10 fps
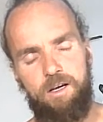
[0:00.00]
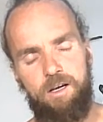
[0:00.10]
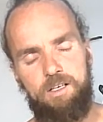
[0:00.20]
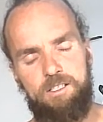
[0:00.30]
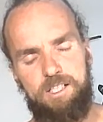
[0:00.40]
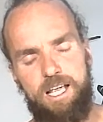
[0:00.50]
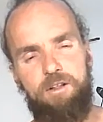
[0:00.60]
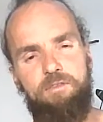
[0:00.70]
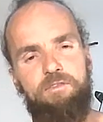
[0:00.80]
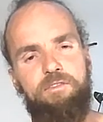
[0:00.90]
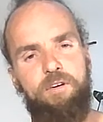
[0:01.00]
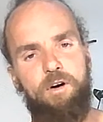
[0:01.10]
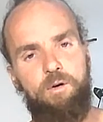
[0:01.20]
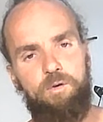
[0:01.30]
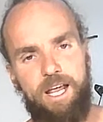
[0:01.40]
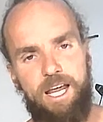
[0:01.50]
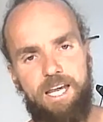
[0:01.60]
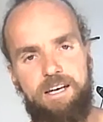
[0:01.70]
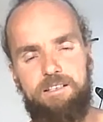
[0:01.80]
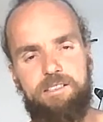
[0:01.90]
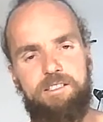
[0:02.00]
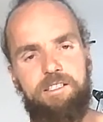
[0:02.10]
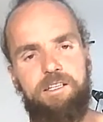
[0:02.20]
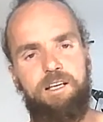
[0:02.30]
a state of okayness,